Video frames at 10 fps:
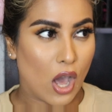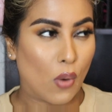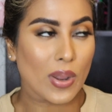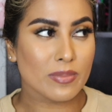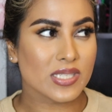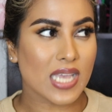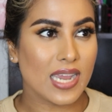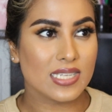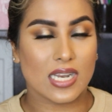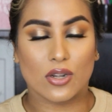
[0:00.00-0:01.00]
a
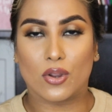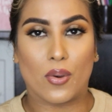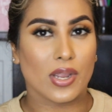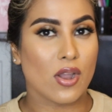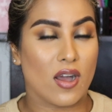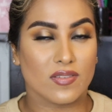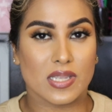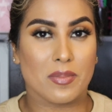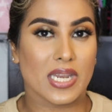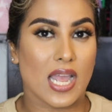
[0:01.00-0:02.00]
website and going off
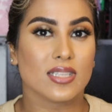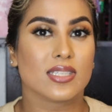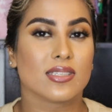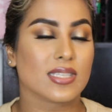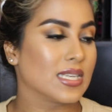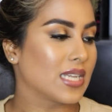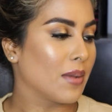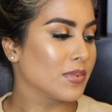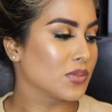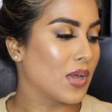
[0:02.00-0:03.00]
somebody else's skin
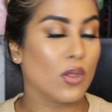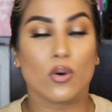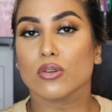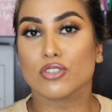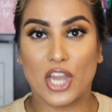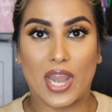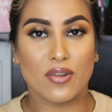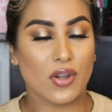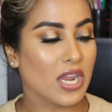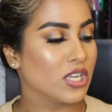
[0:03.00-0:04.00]
type as well, or
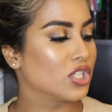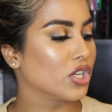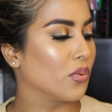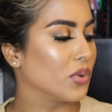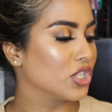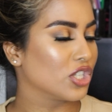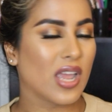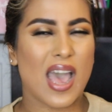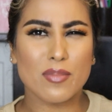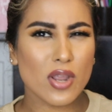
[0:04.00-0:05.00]
shade range, which
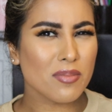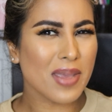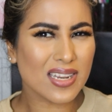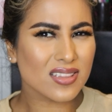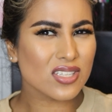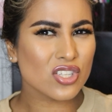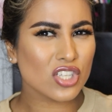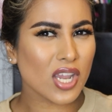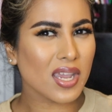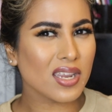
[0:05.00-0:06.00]
I'm not mad at this
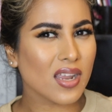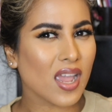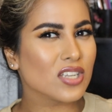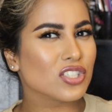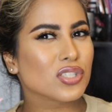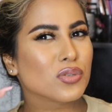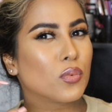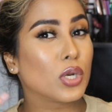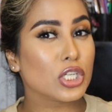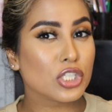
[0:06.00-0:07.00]
shade. I just
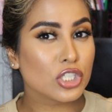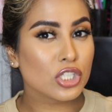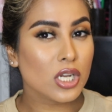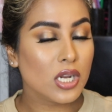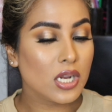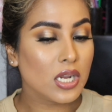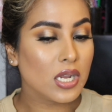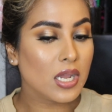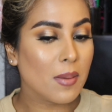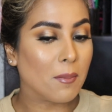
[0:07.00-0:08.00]
wish
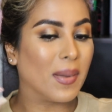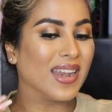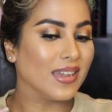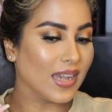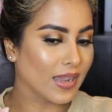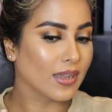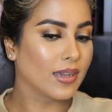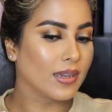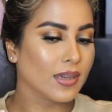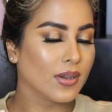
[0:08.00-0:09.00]
my neck